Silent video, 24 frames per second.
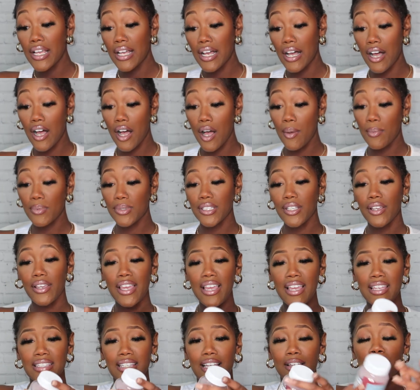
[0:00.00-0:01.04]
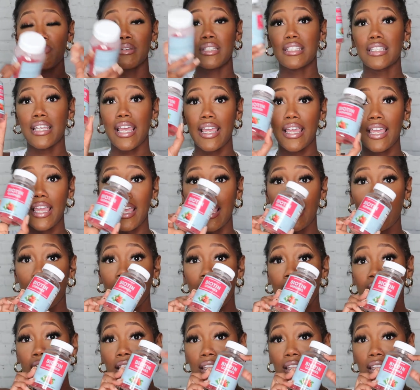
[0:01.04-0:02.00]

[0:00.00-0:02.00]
So yes, I've been taking